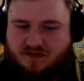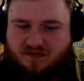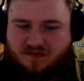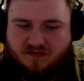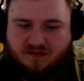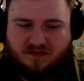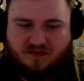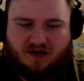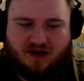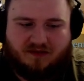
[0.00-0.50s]

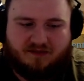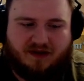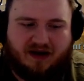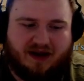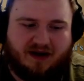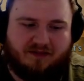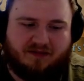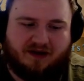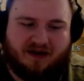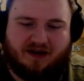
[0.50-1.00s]
Not bad
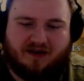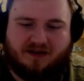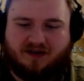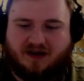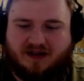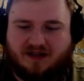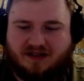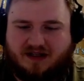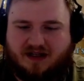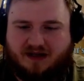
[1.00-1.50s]
to play on their
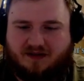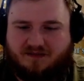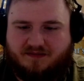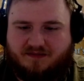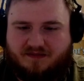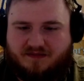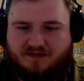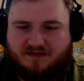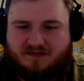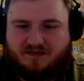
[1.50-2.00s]
end step.
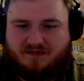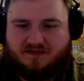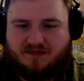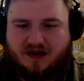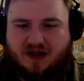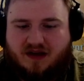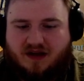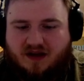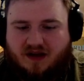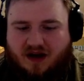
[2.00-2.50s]

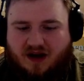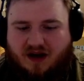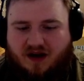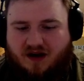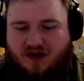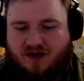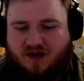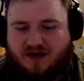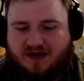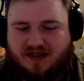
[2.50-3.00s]

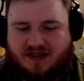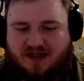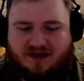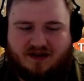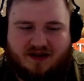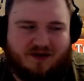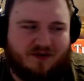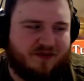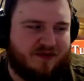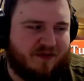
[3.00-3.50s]
Oh, it doesn't
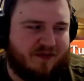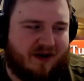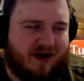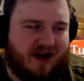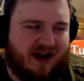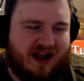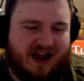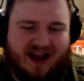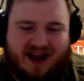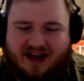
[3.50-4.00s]
go from our
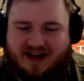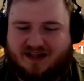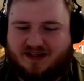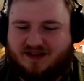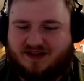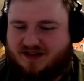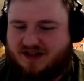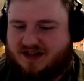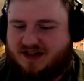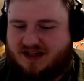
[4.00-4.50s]
hand, so
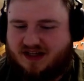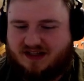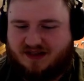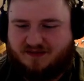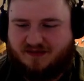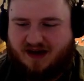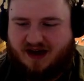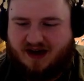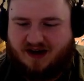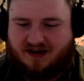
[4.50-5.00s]
it just doesn't
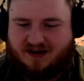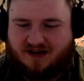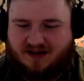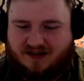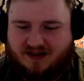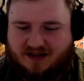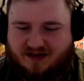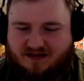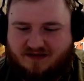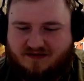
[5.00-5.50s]
matter,
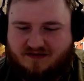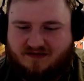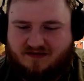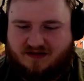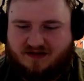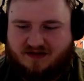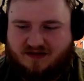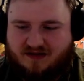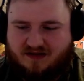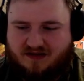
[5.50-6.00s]
does it?
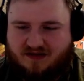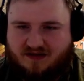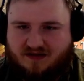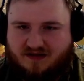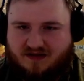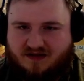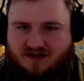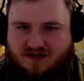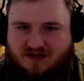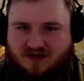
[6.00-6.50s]

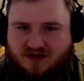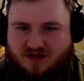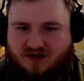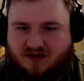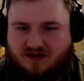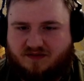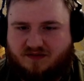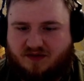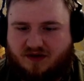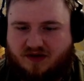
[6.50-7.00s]
Sure,
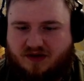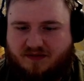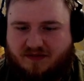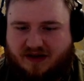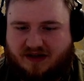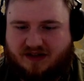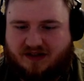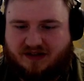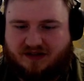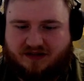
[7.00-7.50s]
we'll go to my
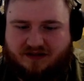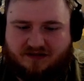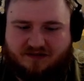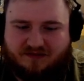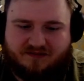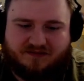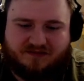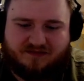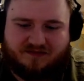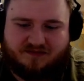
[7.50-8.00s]
turn.
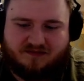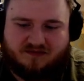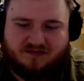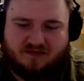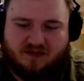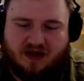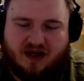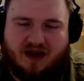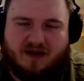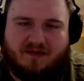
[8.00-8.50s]

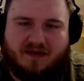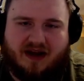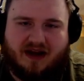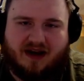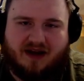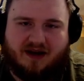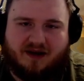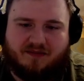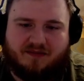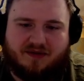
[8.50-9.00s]
Got man
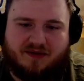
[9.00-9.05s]
up.